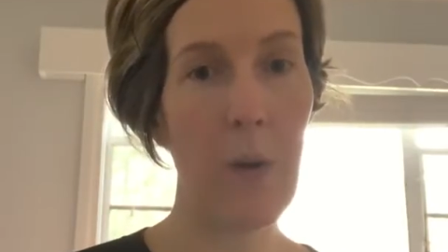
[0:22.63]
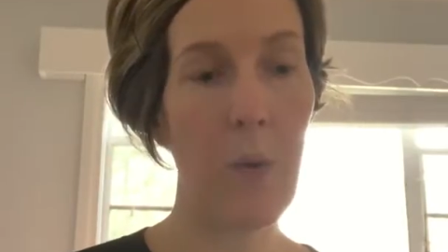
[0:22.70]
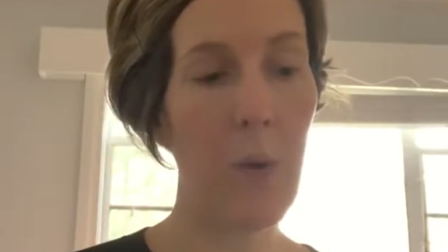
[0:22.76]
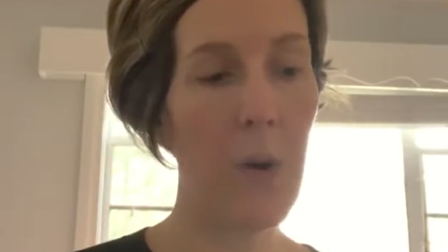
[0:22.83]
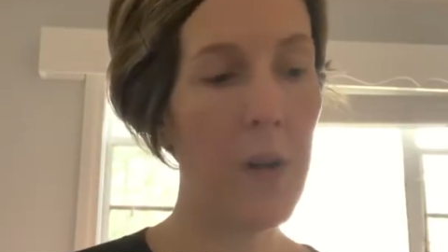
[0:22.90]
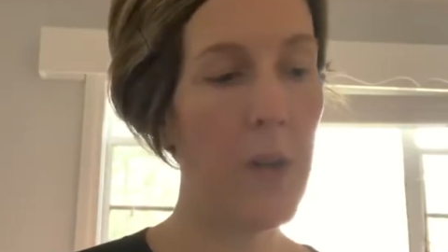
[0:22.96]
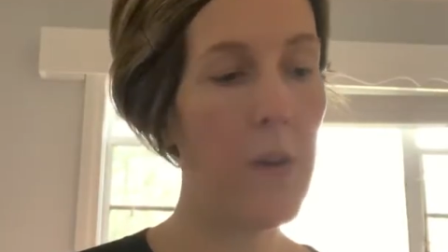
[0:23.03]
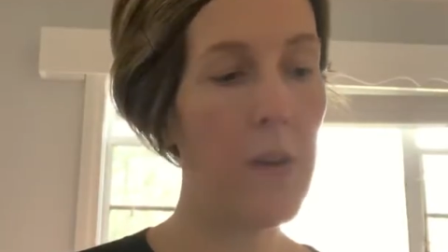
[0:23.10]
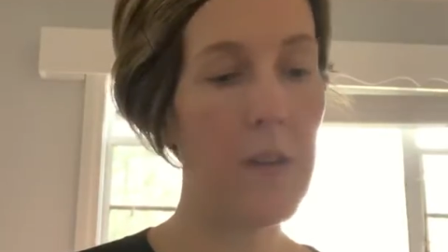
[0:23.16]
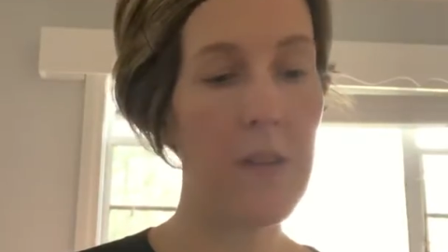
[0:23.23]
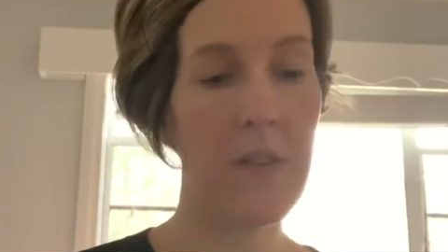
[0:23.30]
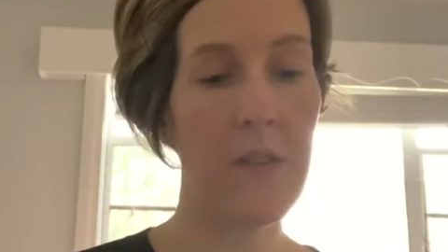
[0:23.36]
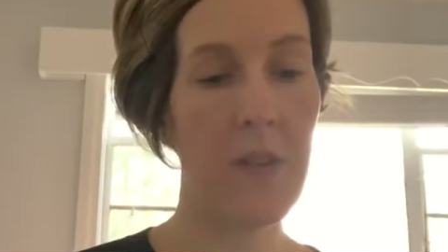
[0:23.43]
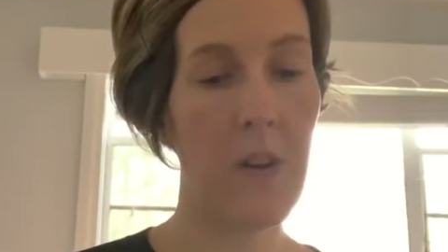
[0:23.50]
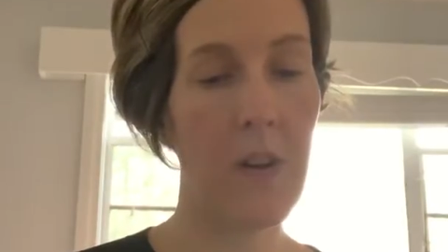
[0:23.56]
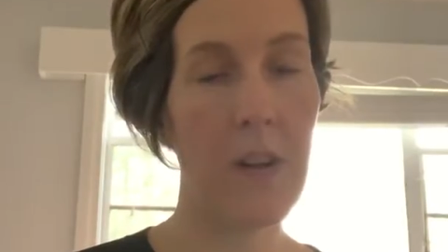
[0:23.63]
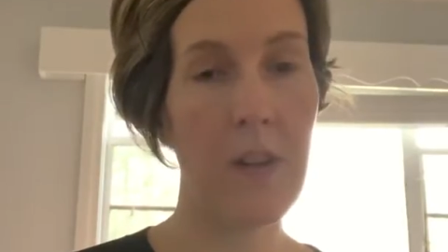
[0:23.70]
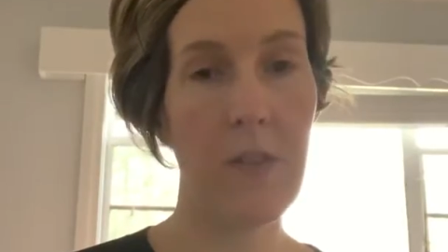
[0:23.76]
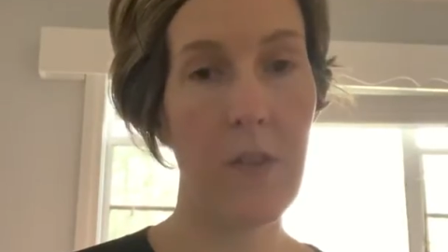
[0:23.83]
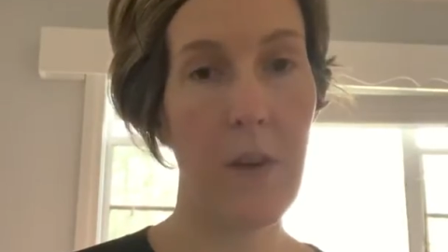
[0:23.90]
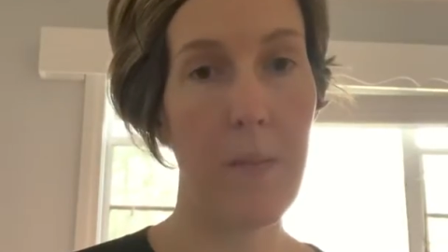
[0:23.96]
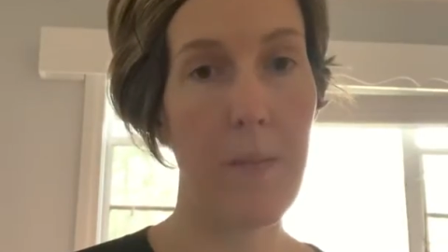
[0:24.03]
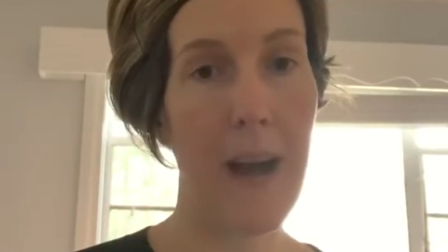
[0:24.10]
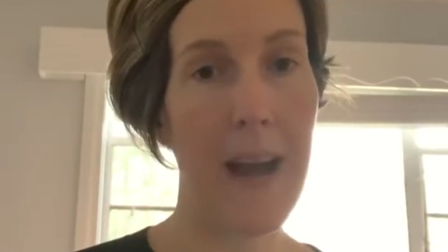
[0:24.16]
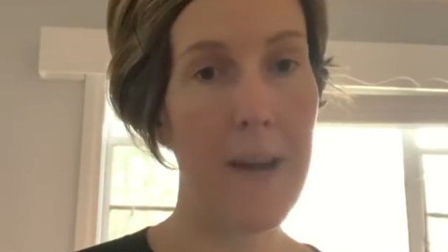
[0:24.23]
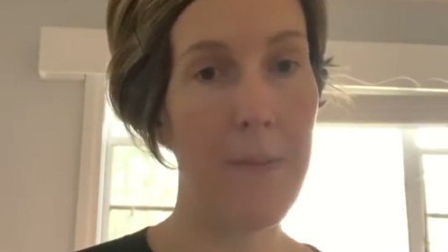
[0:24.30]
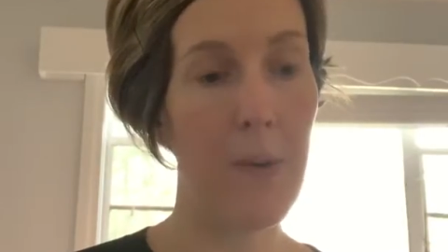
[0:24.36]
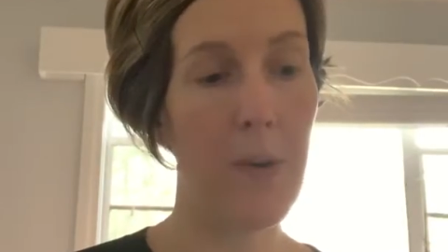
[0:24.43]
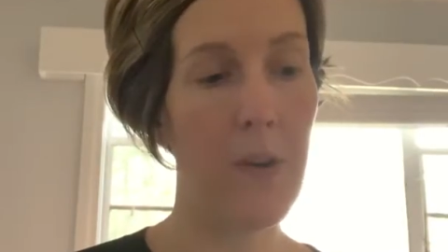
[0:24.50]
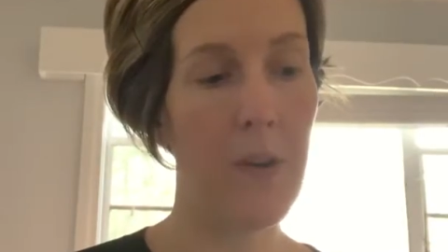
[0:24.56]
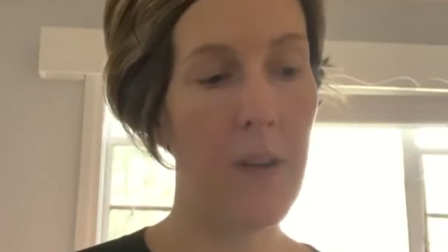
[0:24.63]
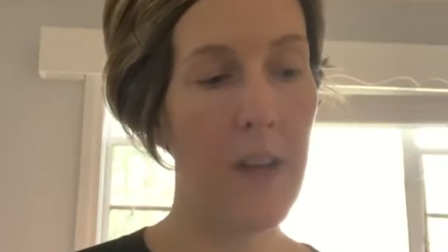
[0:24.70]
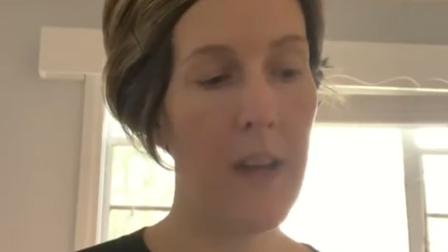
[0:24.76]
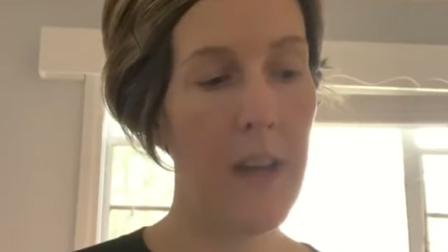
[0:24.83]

or you can just turn into a Bible.